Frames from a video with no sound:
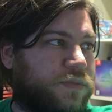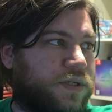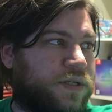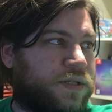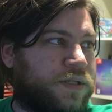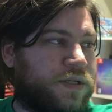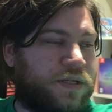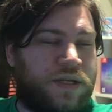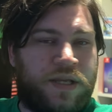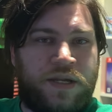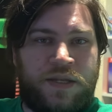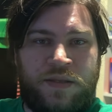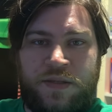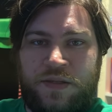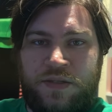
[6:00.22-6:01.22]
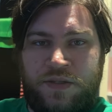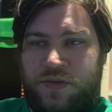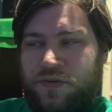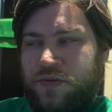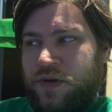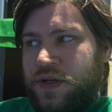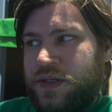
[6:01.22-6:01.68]
it isn't anything
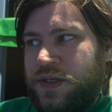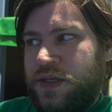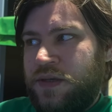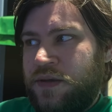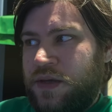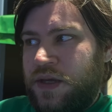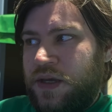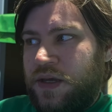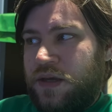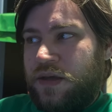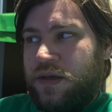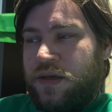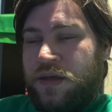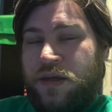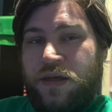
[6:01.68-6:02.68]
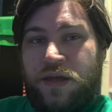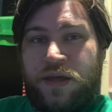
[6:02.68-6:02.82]
too crazy. Uh,